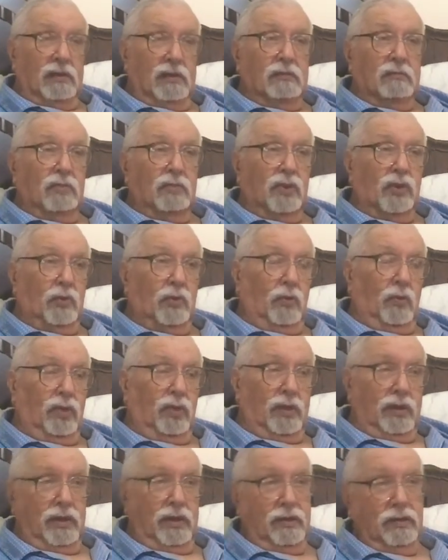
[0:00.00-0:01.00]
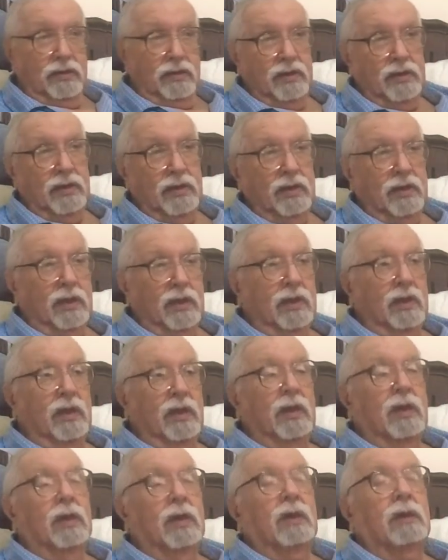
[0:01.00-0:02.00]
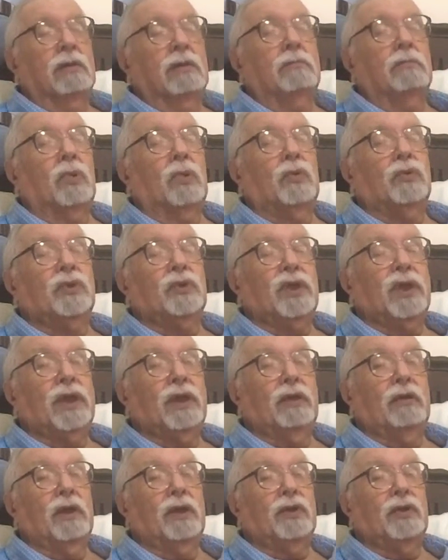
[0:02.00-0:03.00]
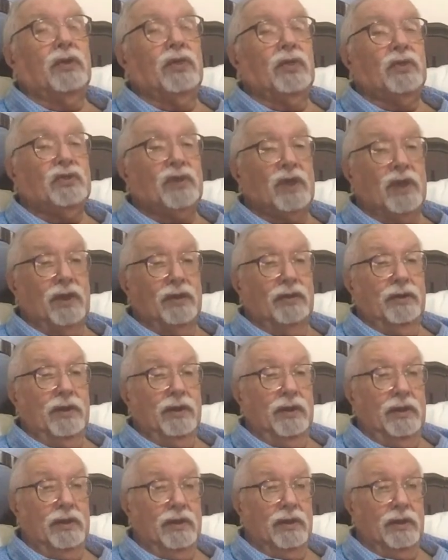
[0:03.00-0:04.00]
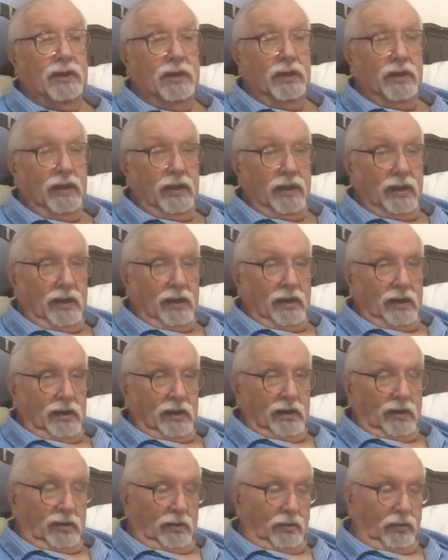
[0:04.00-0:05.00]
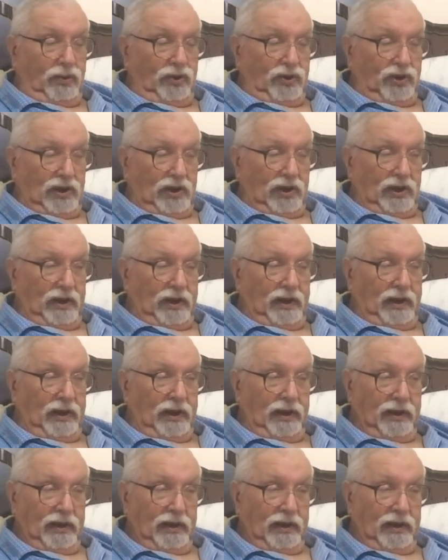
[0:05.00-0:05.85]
With all the modern gear under the sun, I would say